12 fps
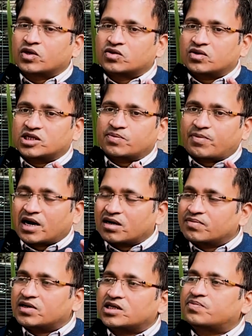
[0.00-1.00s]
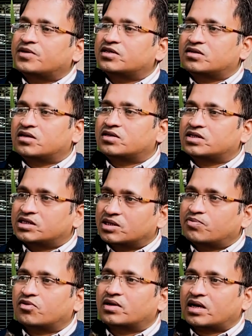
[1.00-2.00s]
So as part of the aspirational
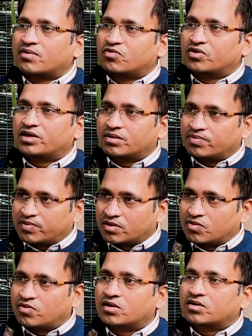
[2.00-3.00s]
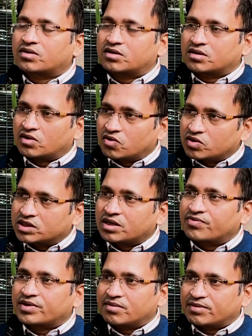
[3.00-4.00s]
district program, we worked closely
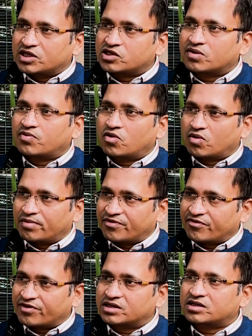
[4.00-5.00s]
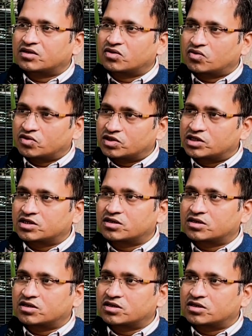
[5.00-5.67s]
with the Minister of Home Affairs in those